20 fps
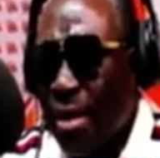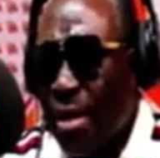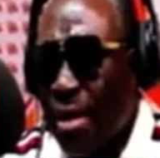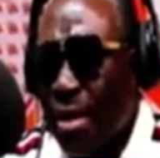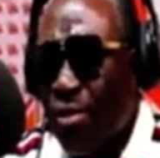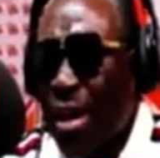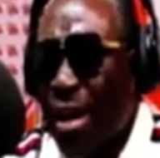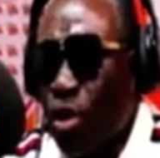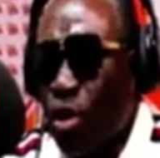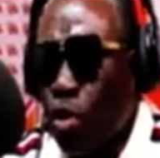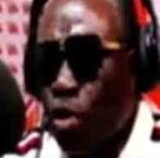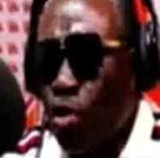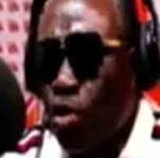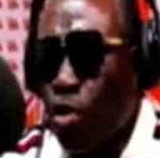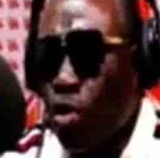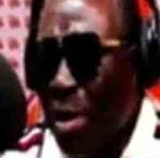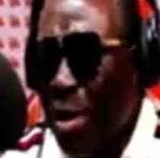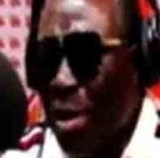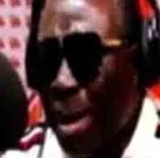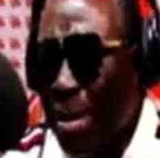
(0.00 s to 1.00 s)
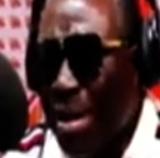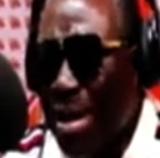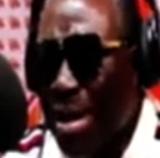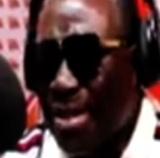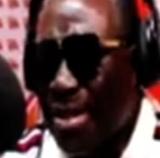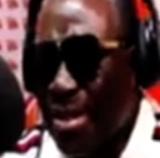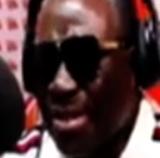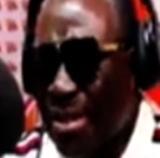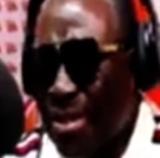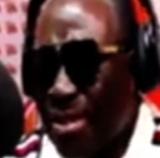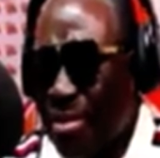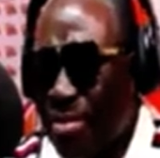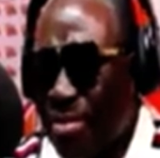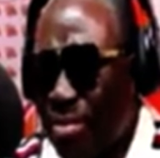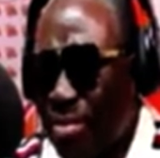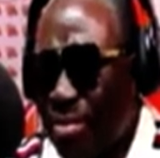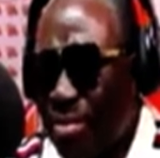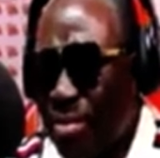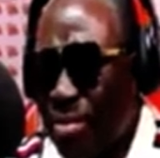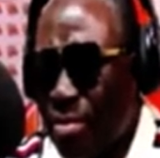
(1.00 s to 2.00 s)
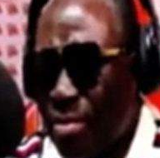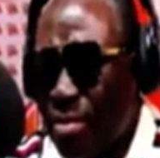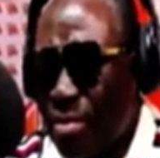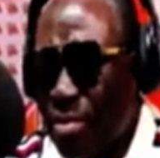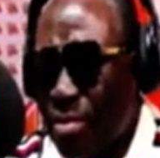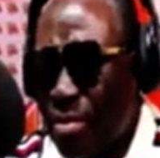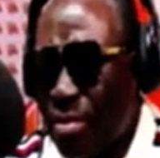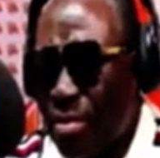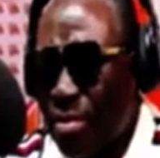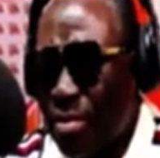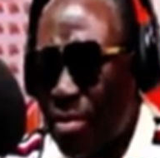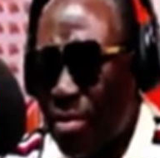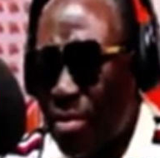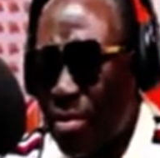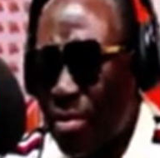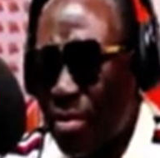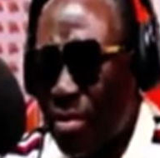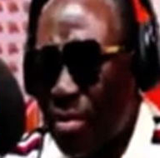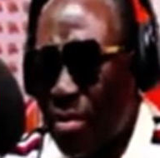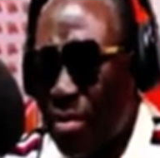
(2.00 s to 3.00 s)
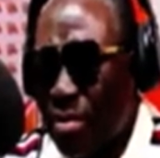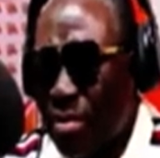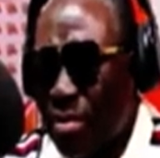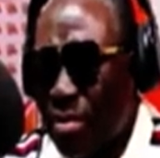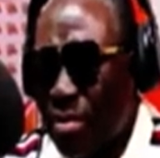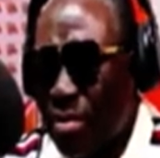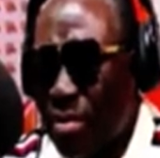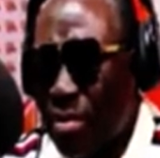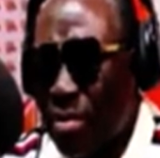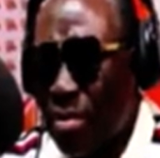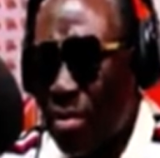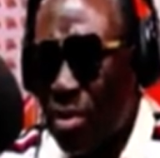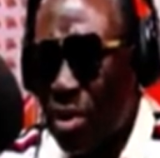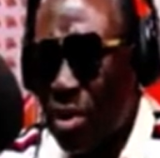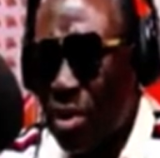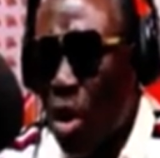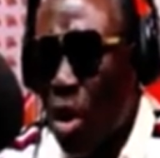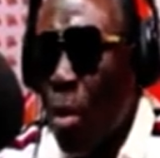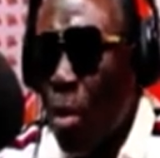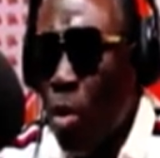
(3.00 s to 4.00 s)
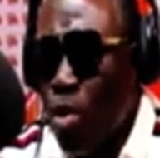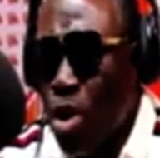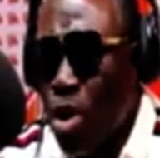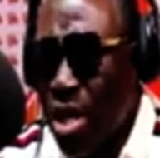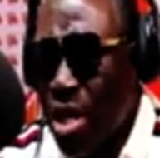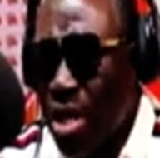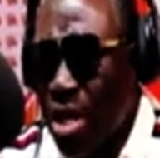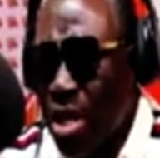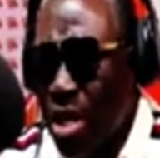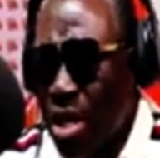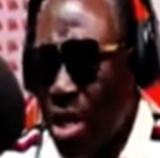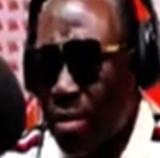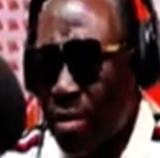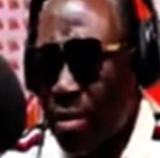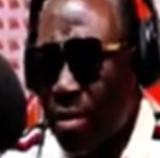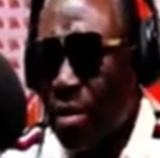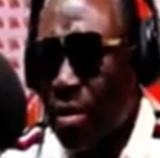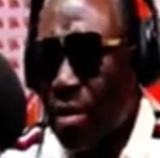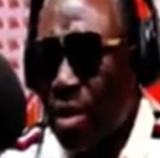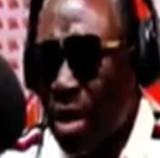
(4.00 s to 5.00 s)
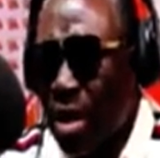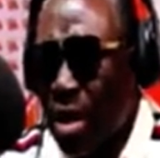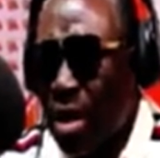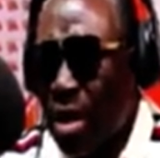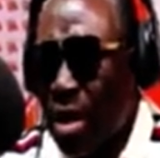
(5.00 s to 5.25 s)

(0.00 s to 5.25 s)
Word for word: Fresh or two could be by saying. Thirty years. Oh yes. Okay.